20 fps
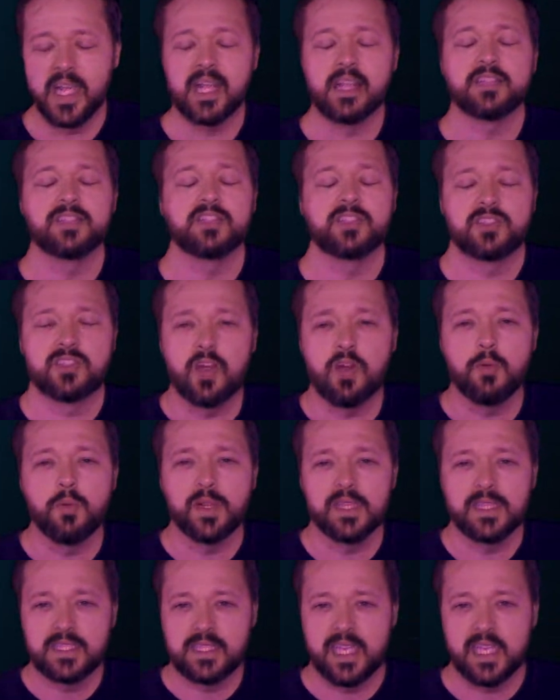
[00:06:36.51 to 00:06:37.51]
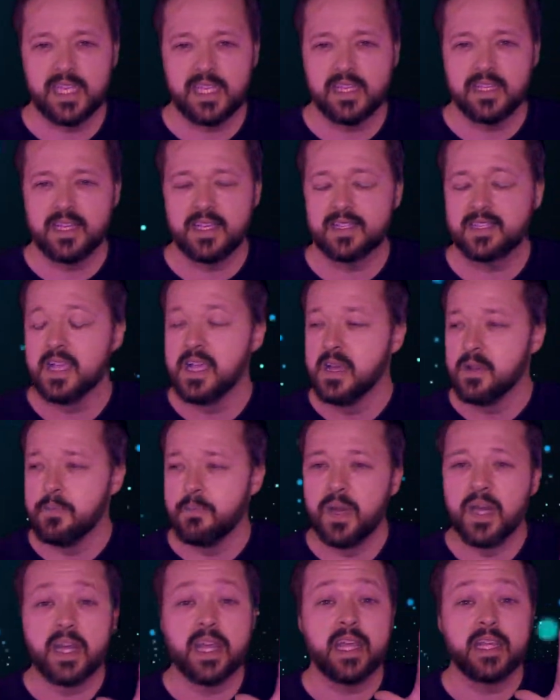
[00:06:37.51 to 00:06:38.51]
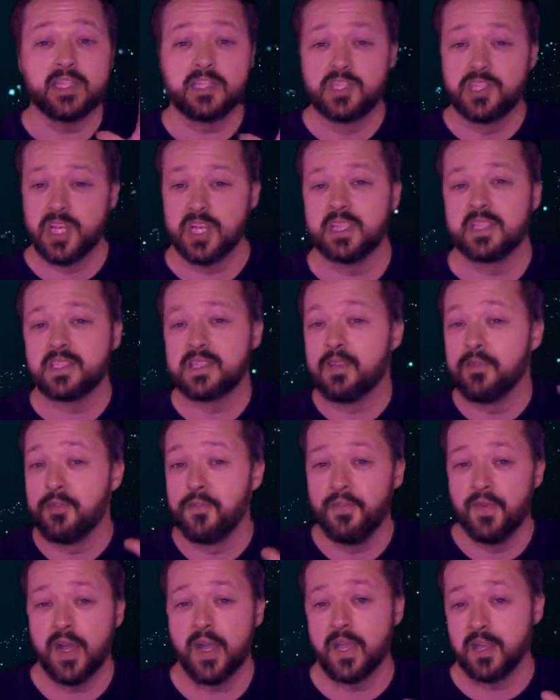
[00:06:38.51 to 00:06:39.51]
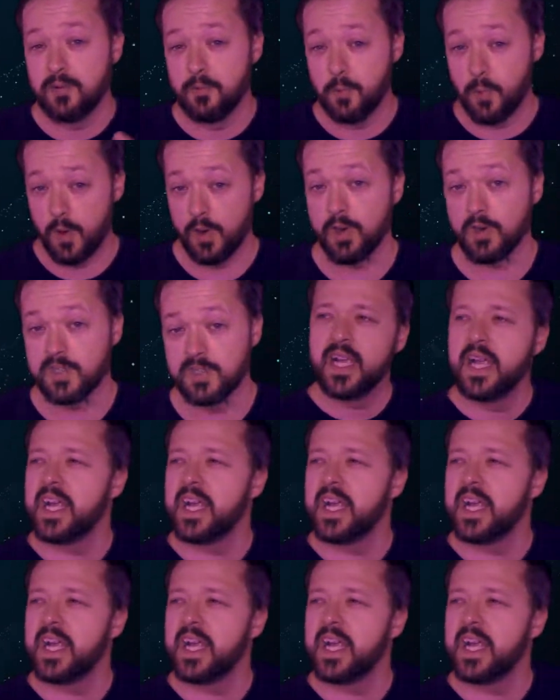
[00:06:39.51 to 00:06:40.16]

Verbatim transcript: It is so ridiculous, but it just fucking works.